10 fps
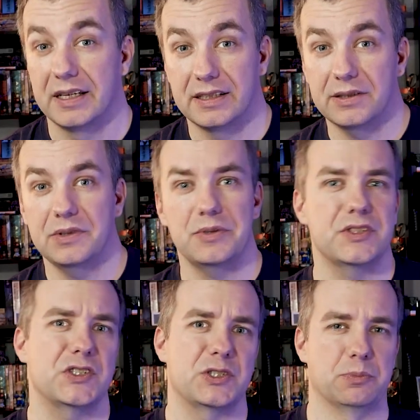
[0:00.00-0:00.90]
Now there is
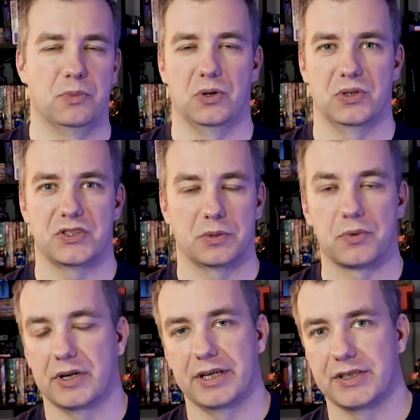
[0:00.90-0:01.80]
a small
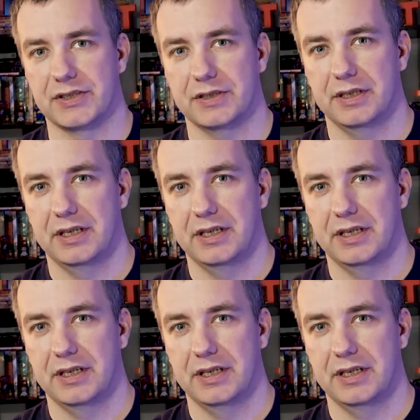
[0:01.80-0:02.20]
surprise.